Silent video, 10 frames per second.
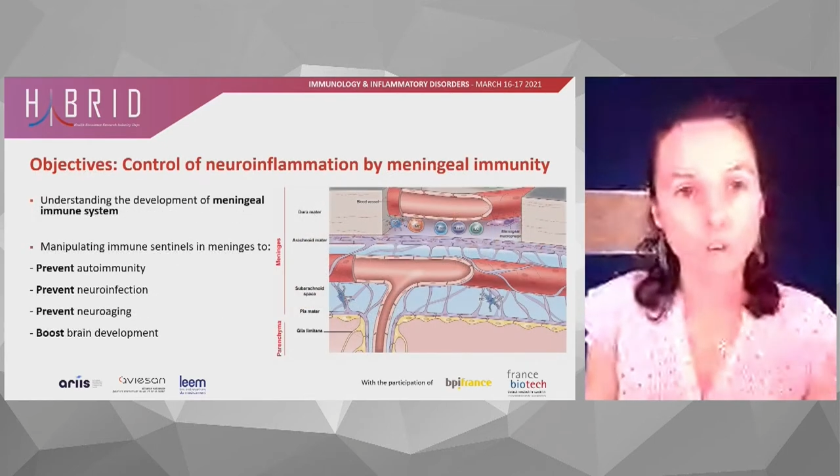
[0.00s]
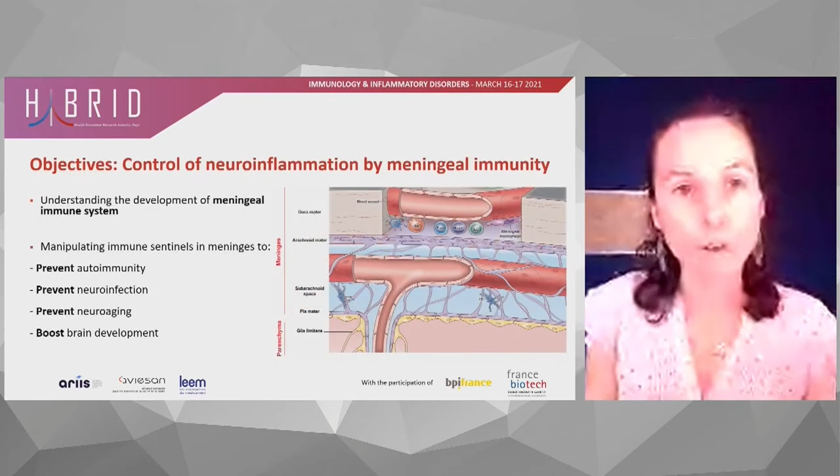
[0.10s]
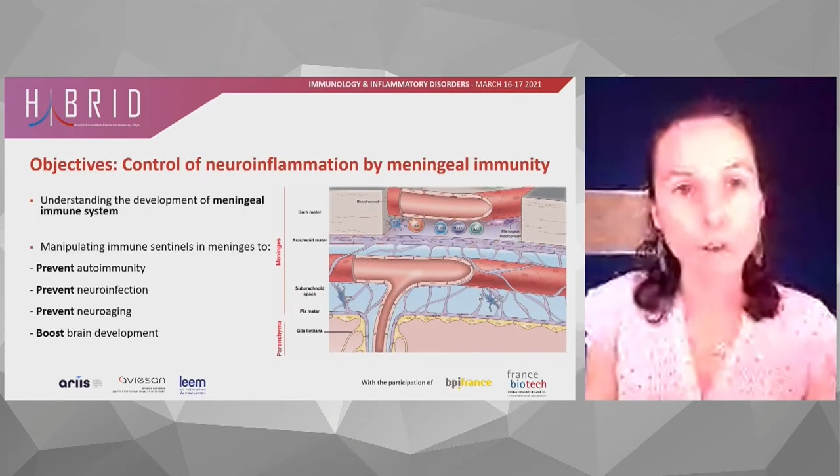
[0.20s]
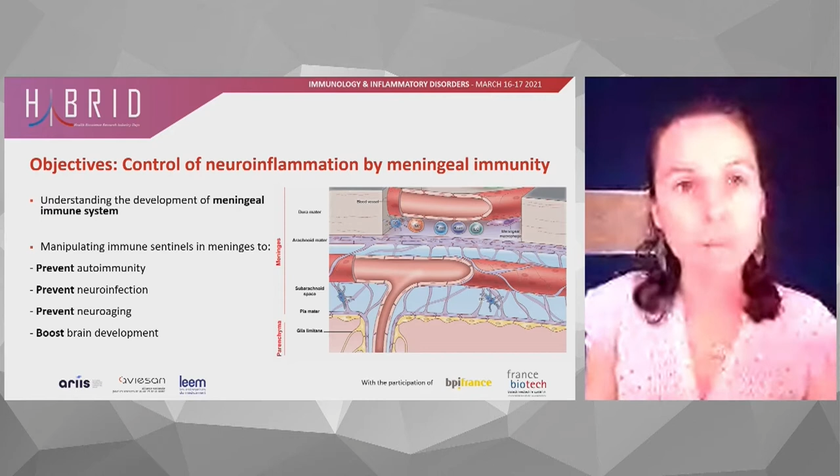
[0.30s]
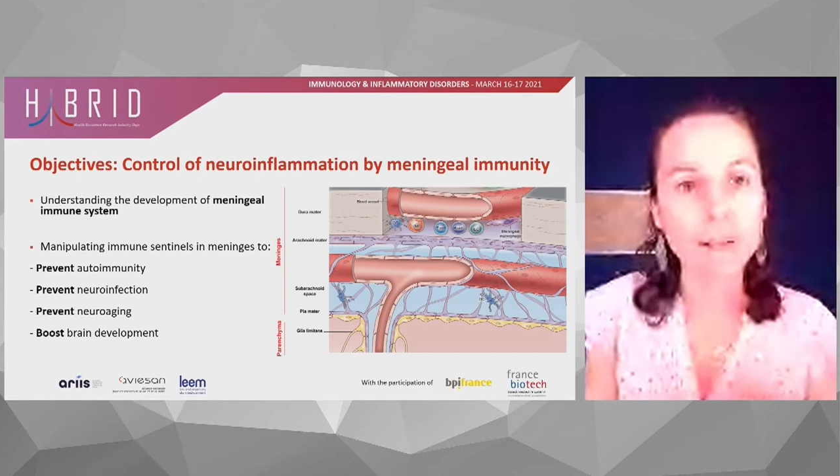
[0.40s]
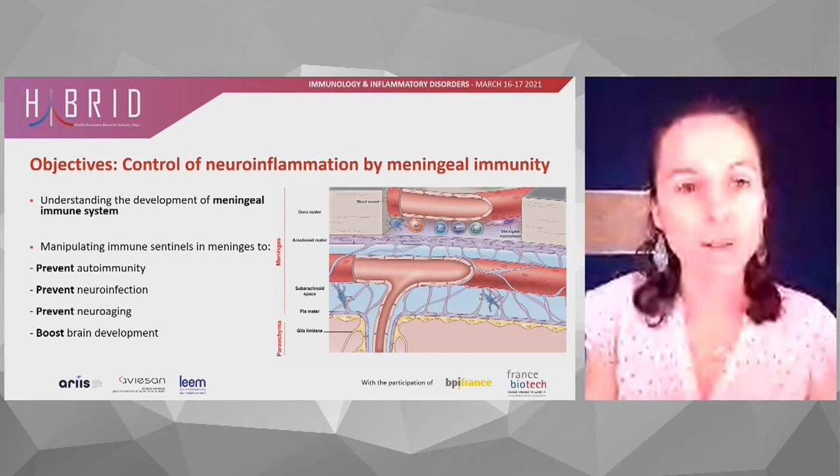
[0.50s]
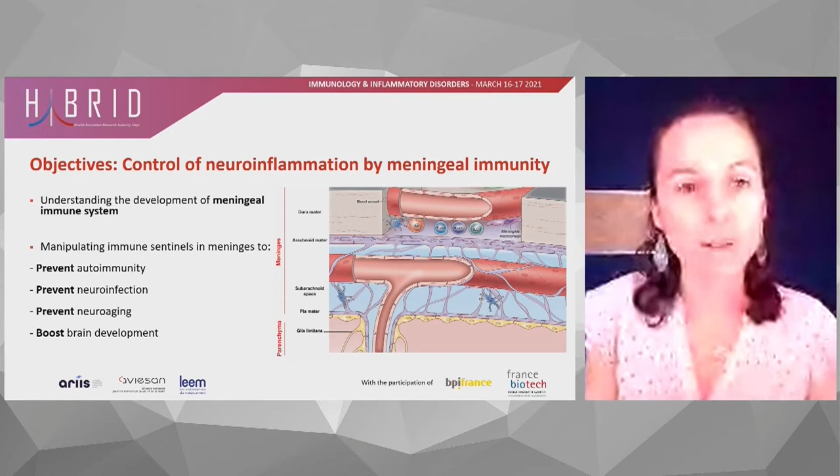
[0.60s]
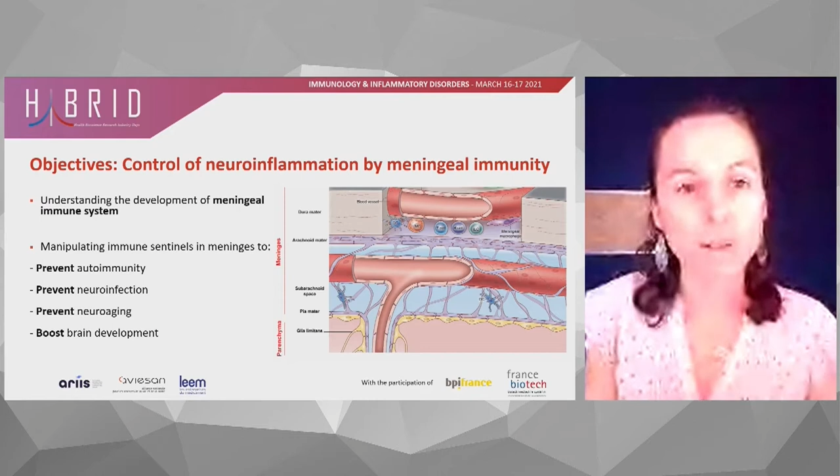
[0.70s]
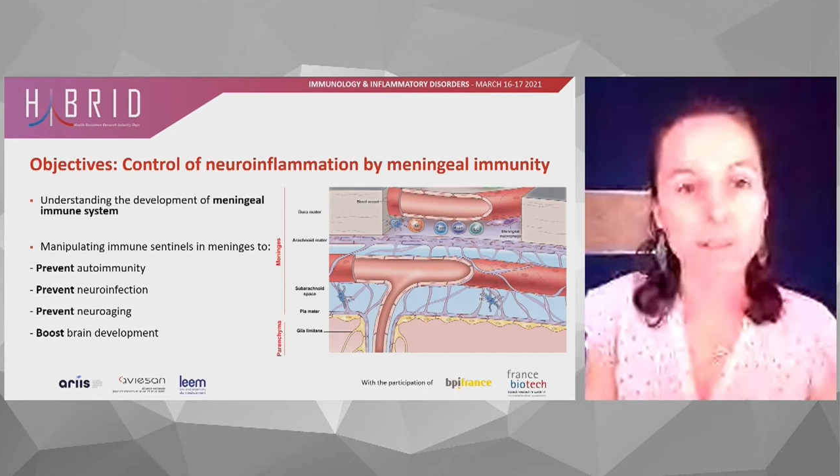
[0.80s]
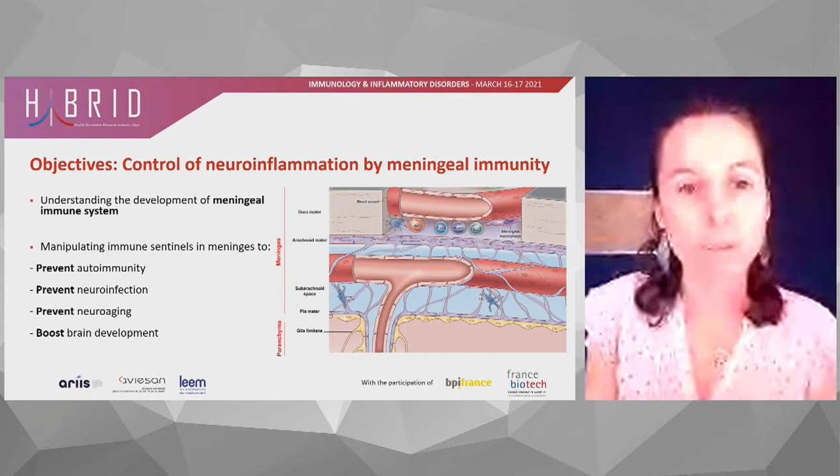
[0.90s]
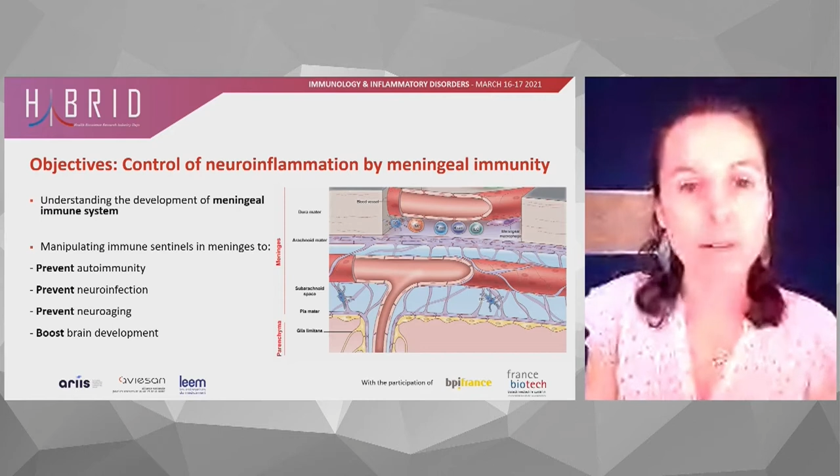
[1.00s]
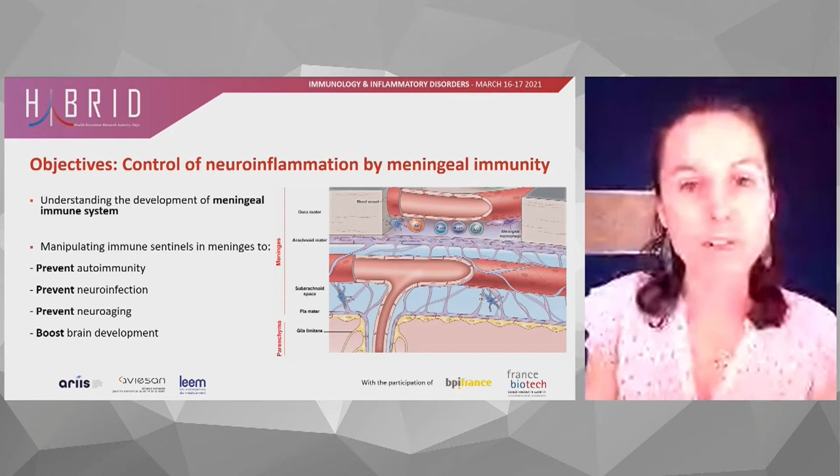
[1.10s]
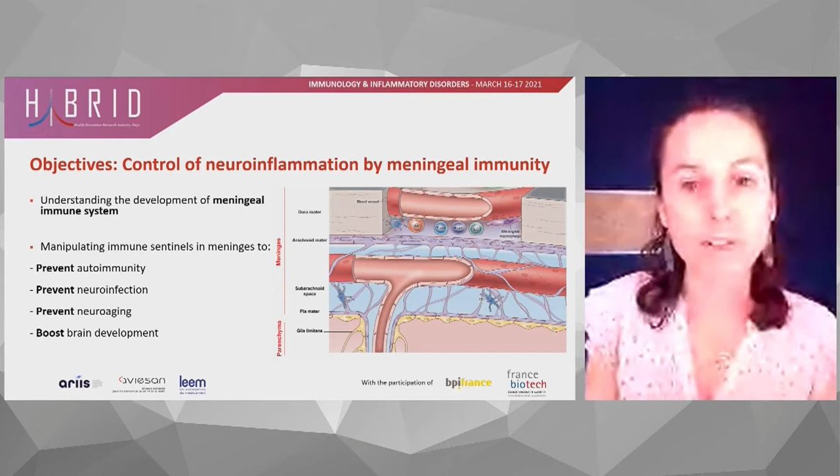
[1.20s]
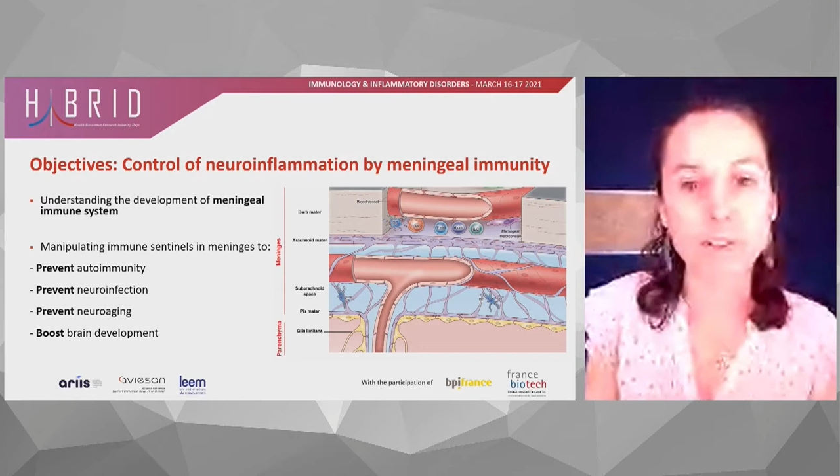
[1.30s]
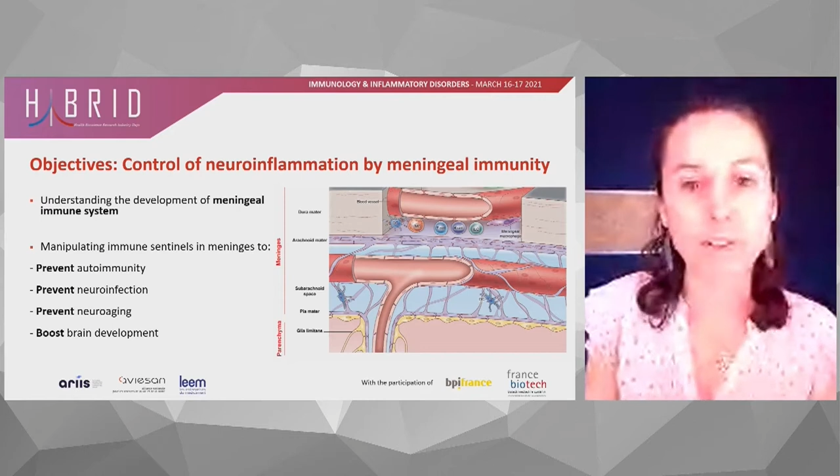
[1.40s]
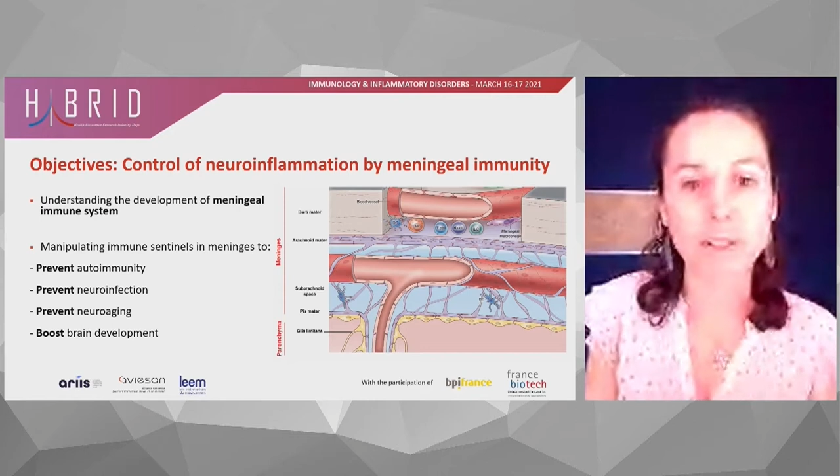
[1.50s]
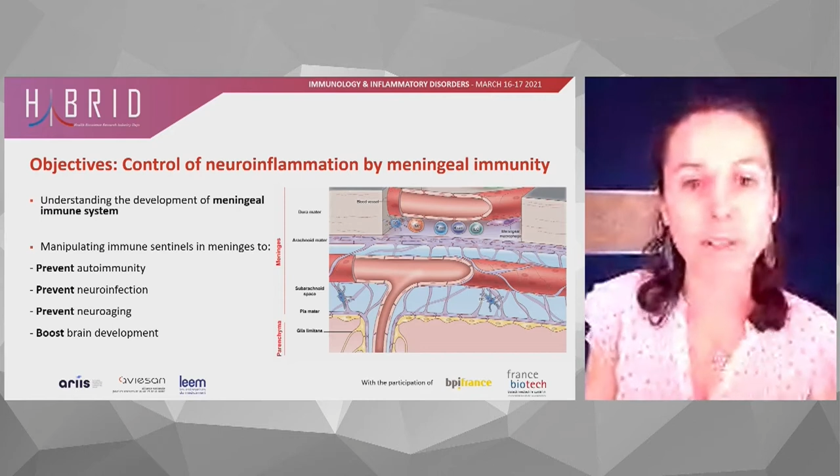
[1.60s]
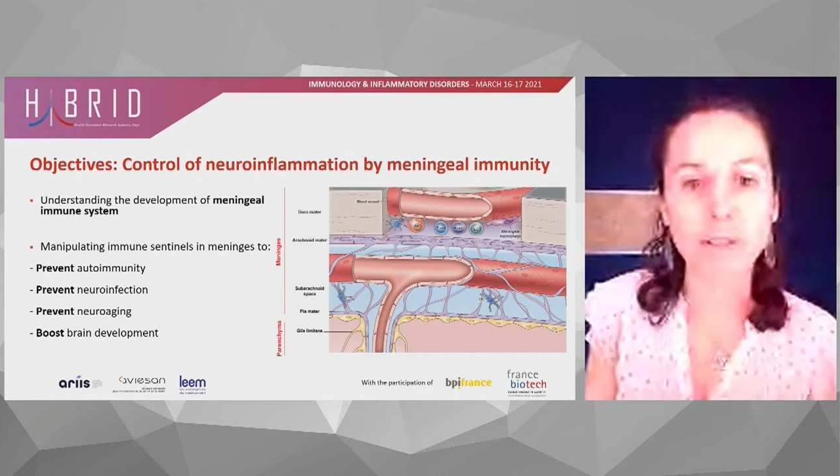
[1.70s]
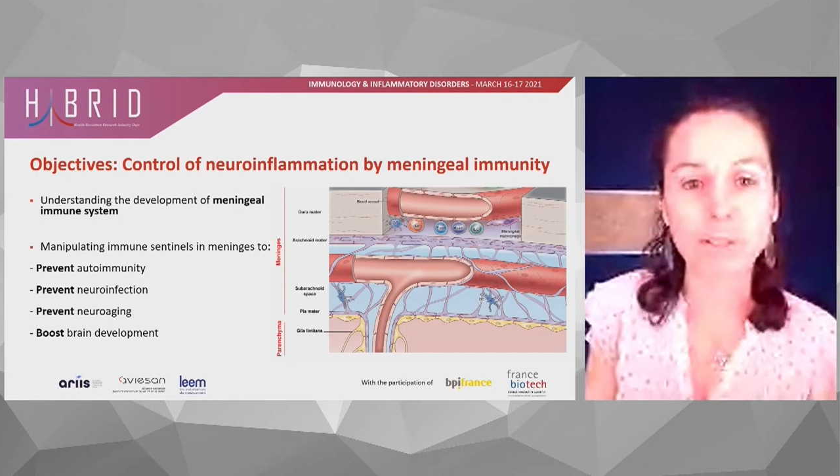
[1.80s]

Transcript: Control by neuroinflammation